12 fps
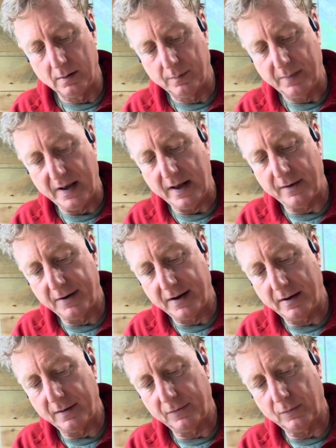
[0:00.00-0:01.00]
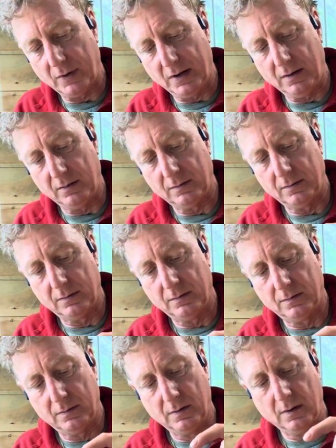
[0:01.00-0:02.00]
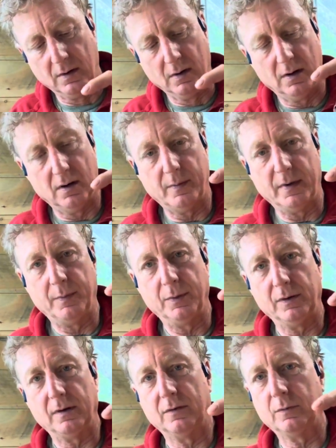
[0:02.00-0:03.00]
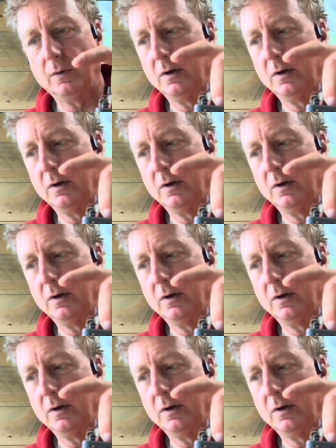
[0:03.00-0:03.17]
battery out as well. I'm gonna put this one